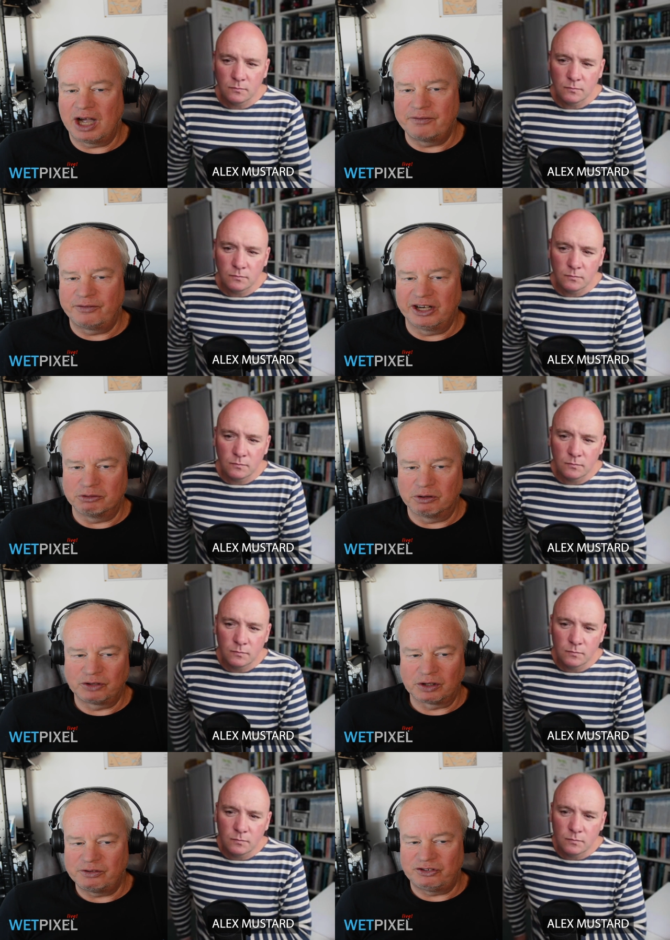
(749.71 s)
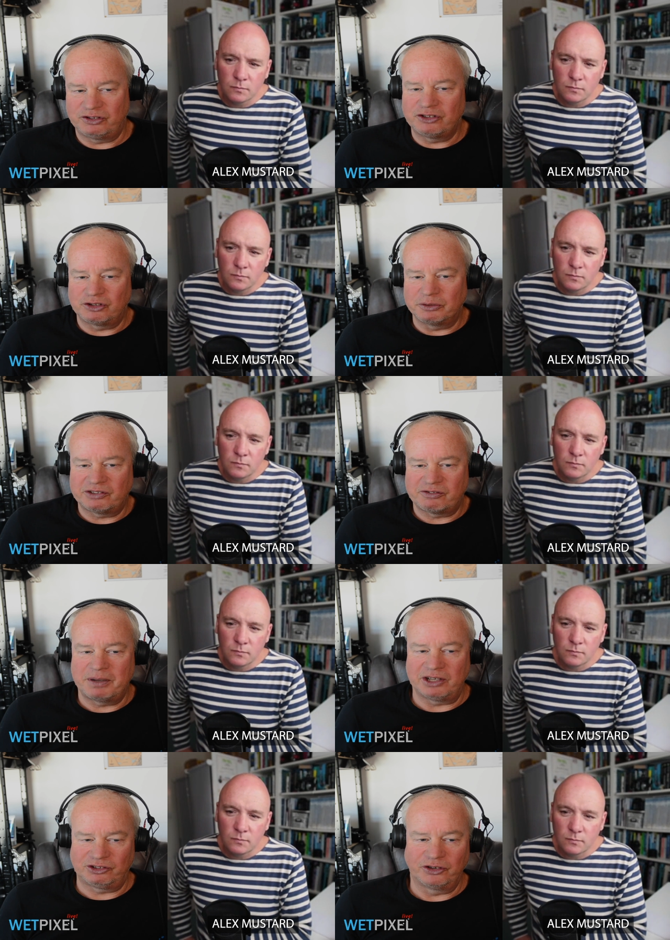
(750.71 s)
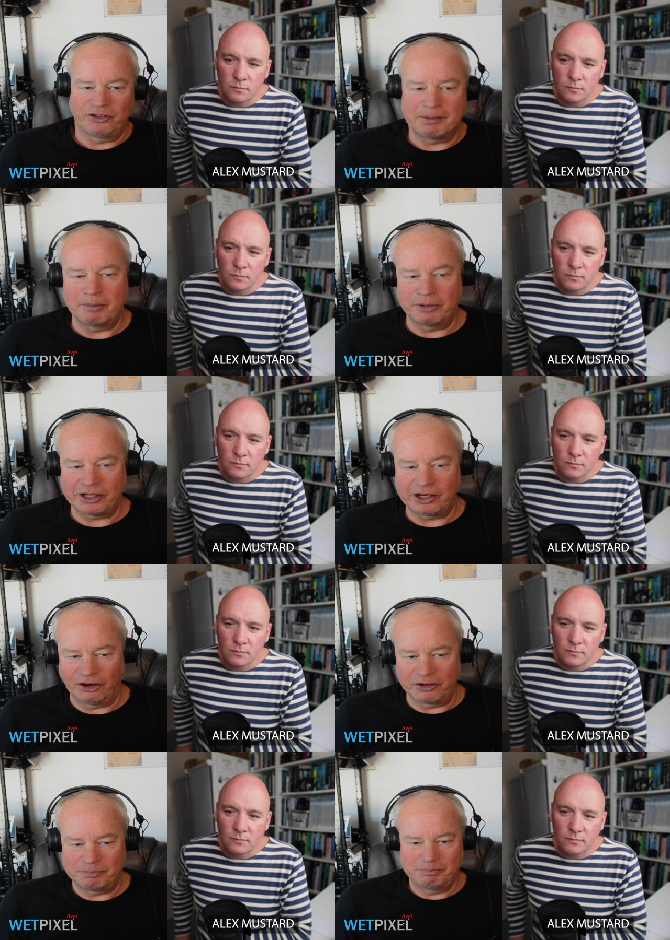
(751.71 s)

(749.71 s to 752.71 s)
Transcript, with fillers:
Speaker 1: every underwater photographer is they should always have a picture on their memory card